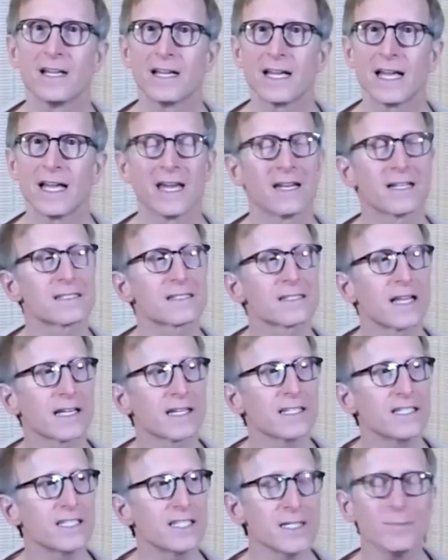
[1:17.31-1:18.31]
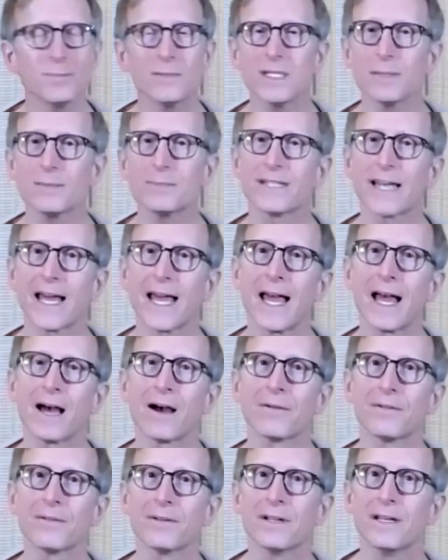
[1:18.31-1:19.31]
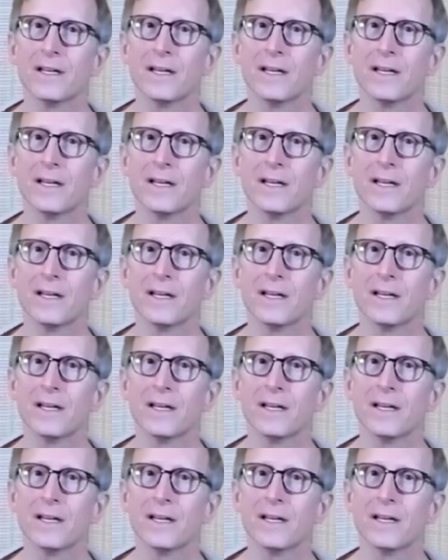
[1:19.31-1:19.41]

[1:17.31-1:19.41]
And it's like deep, deep down,